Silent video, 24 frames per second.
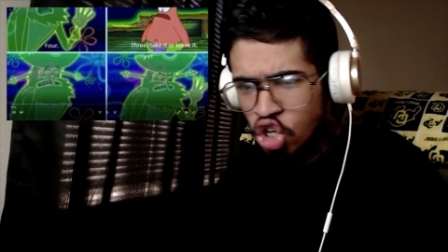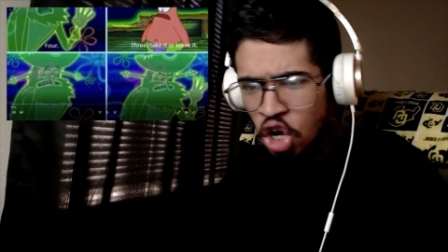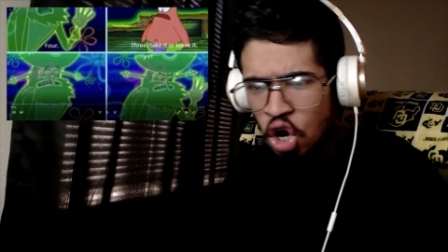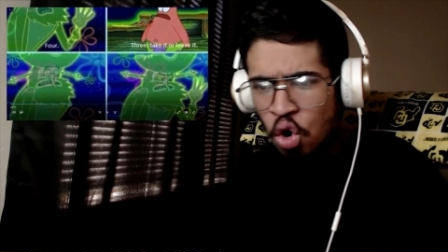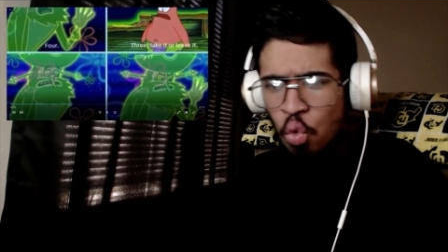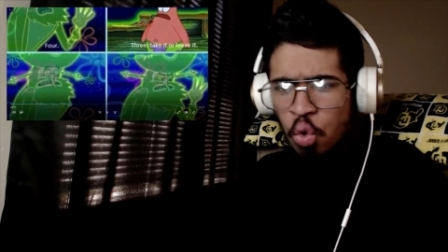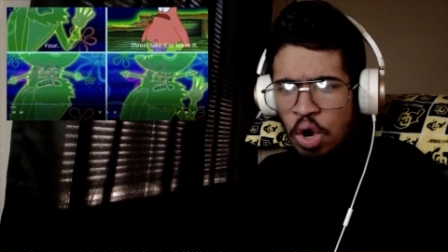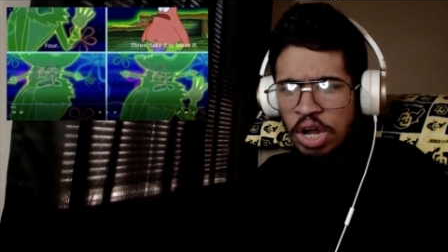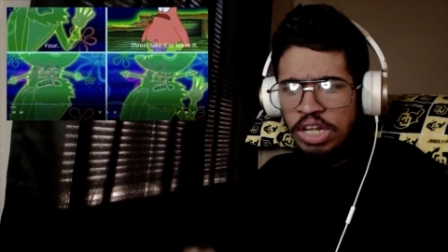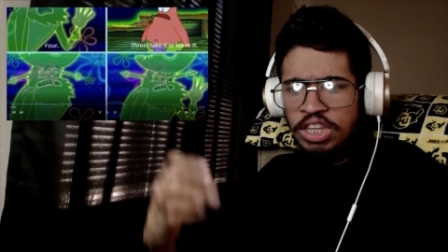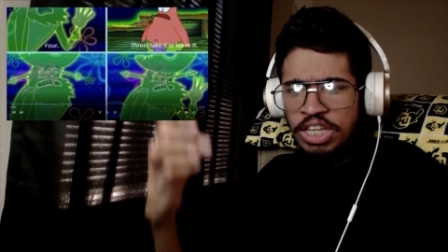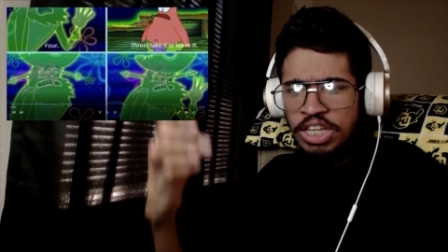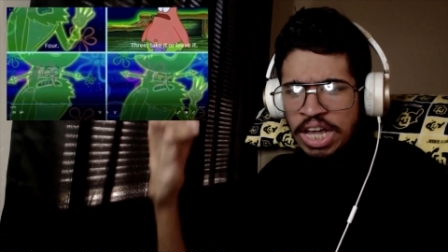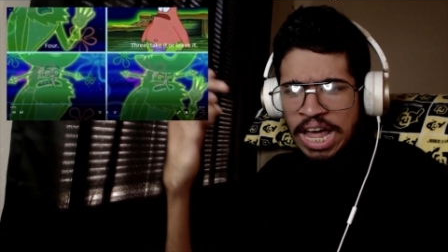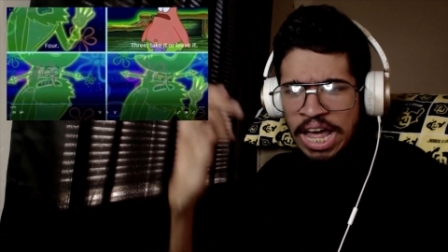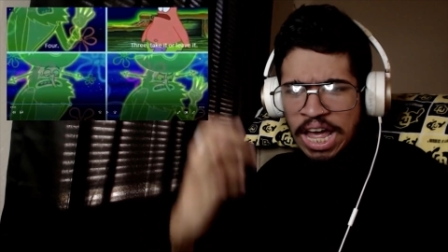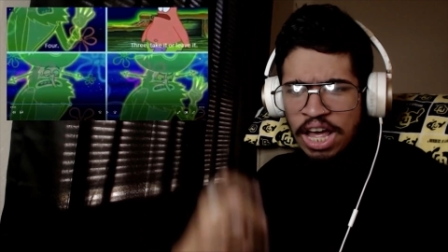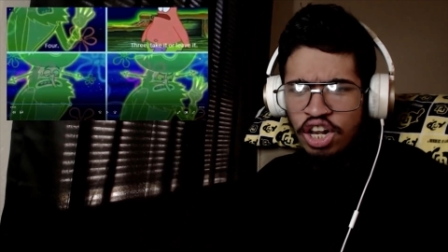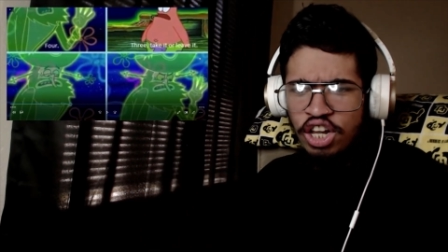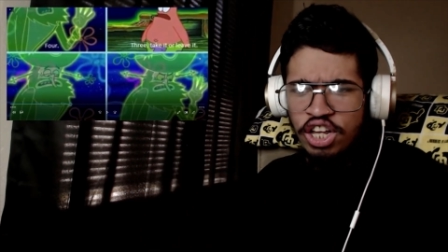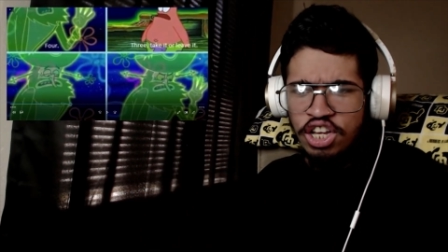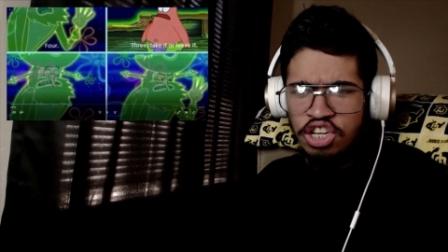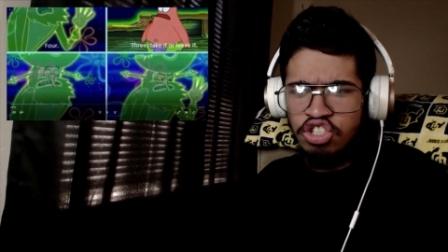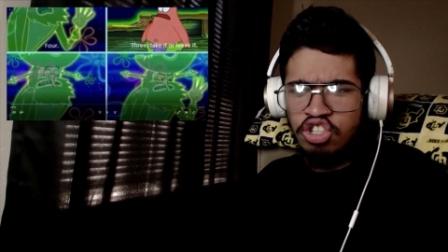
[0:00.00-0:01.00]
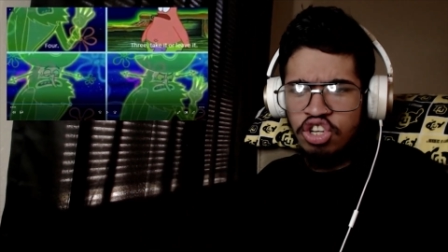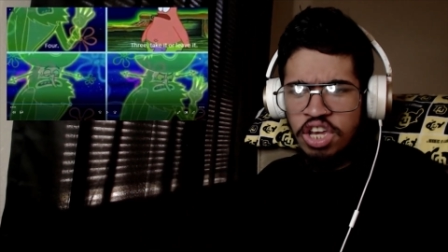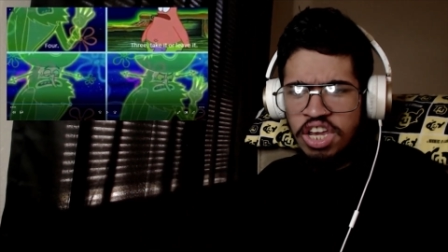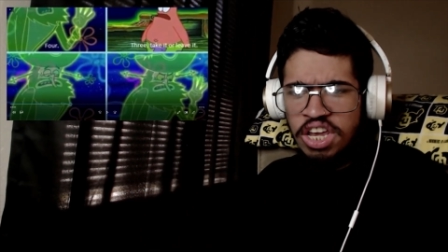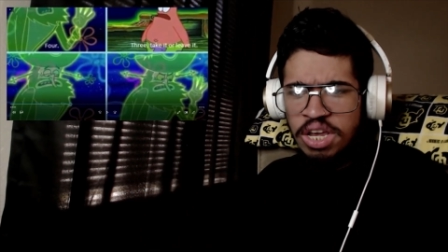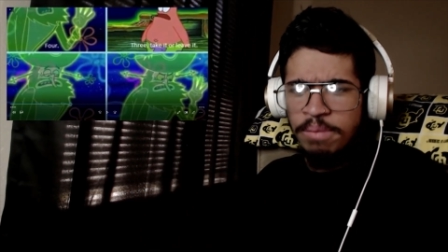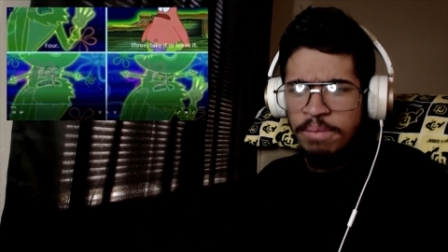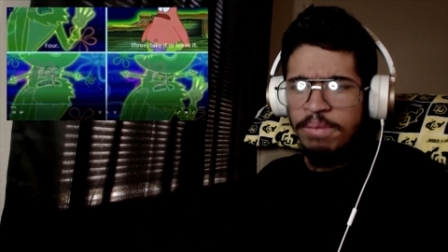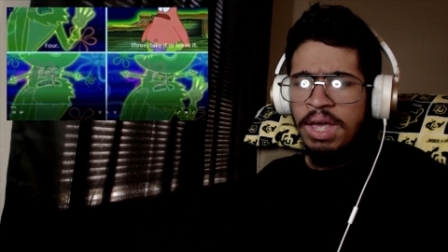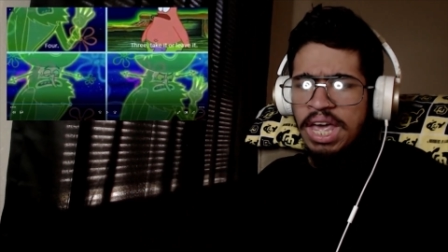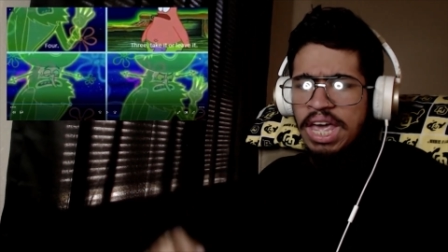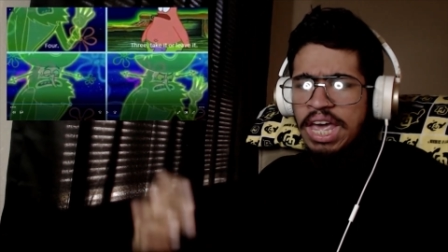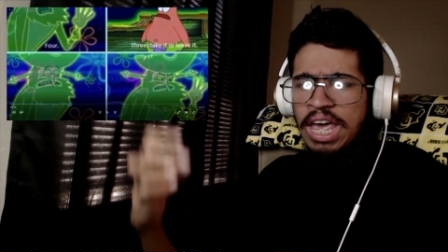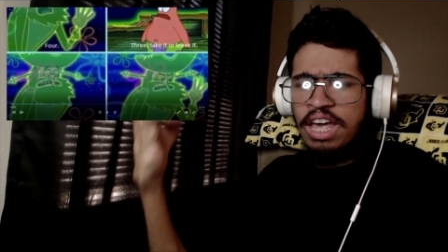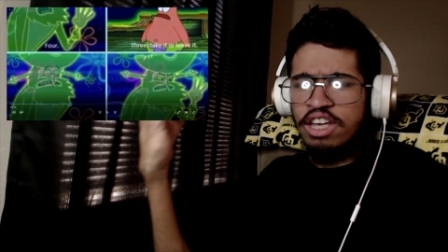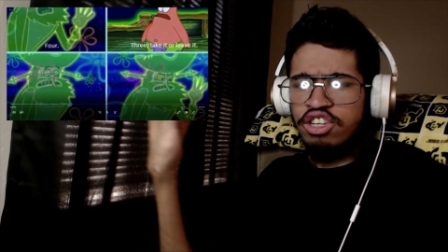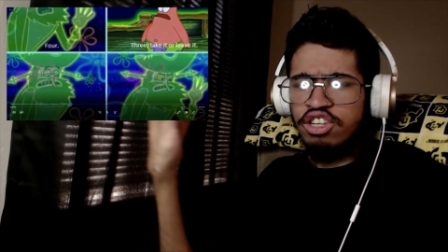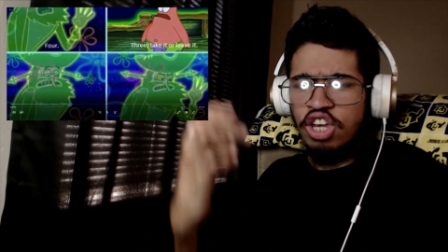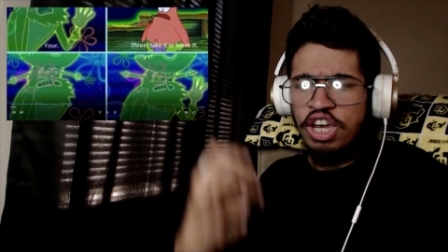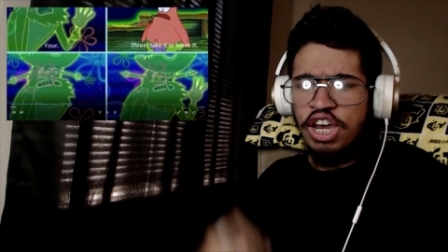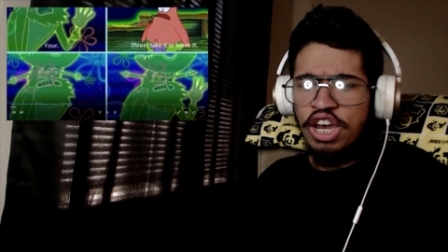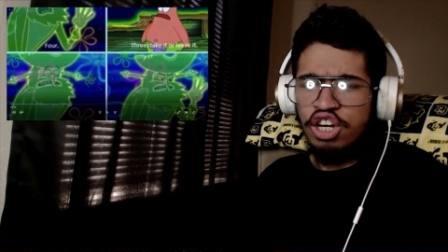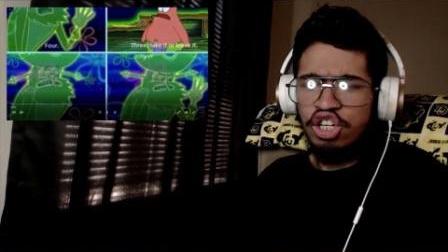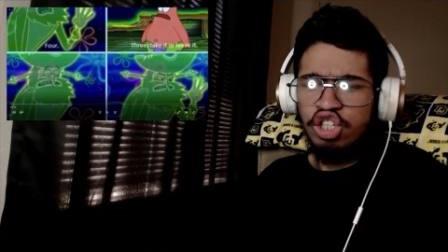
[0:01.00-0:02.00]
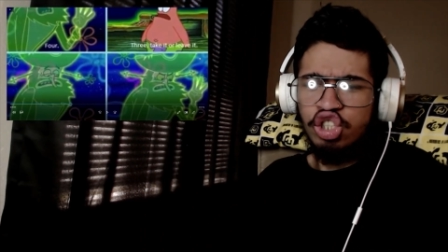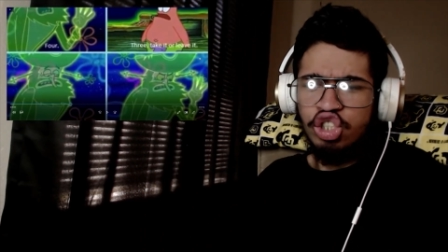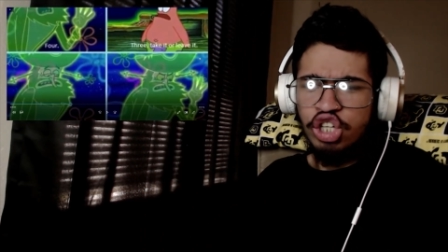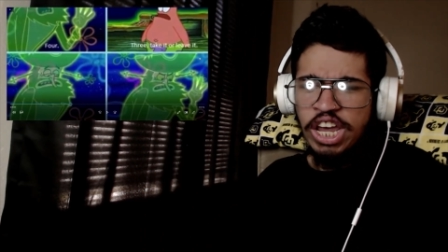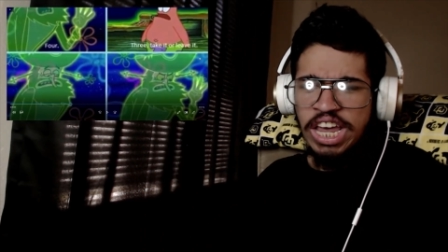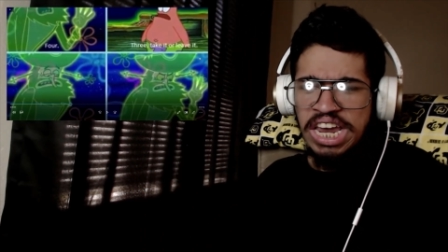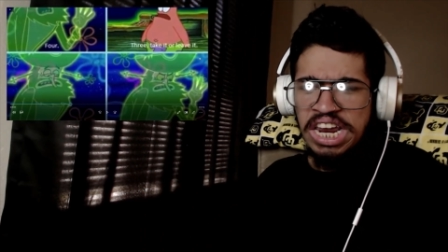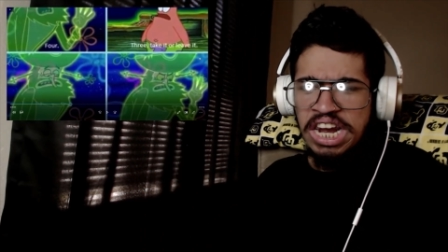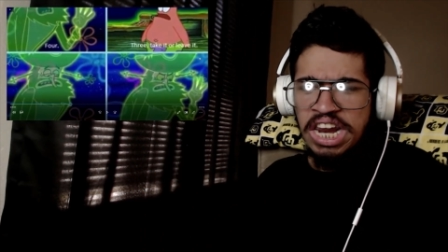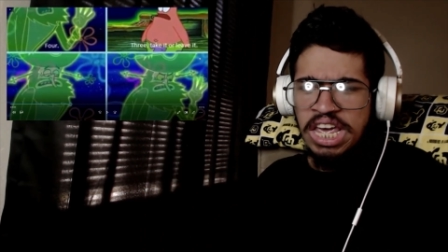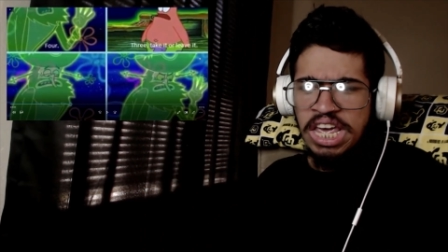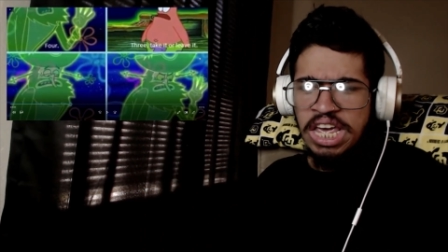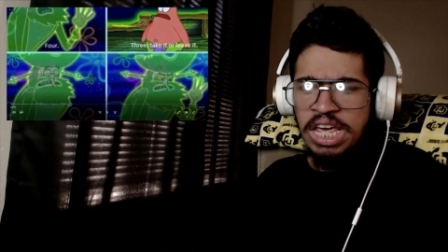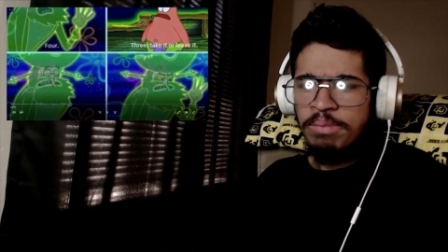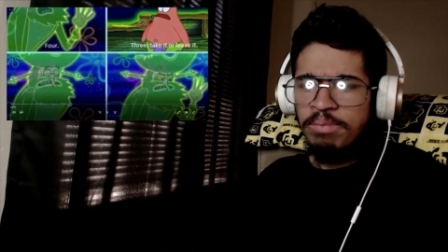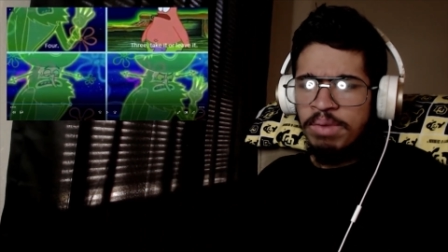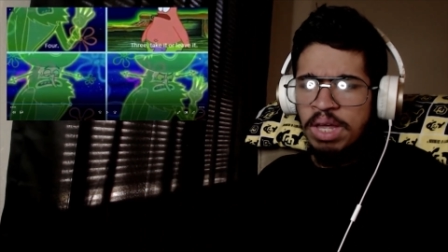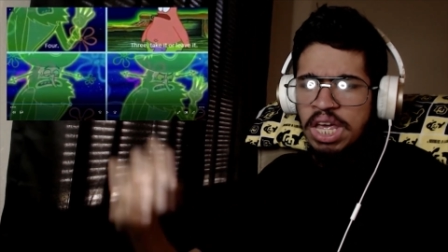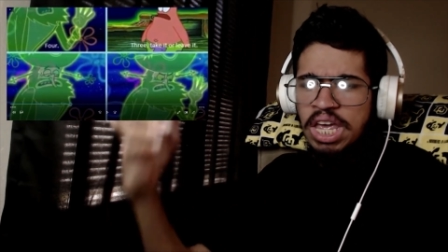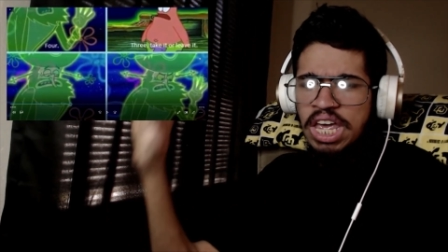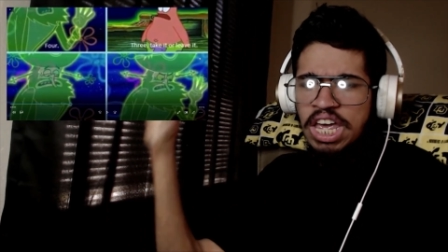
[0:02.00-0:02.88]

what the hell is he? Is he a genie?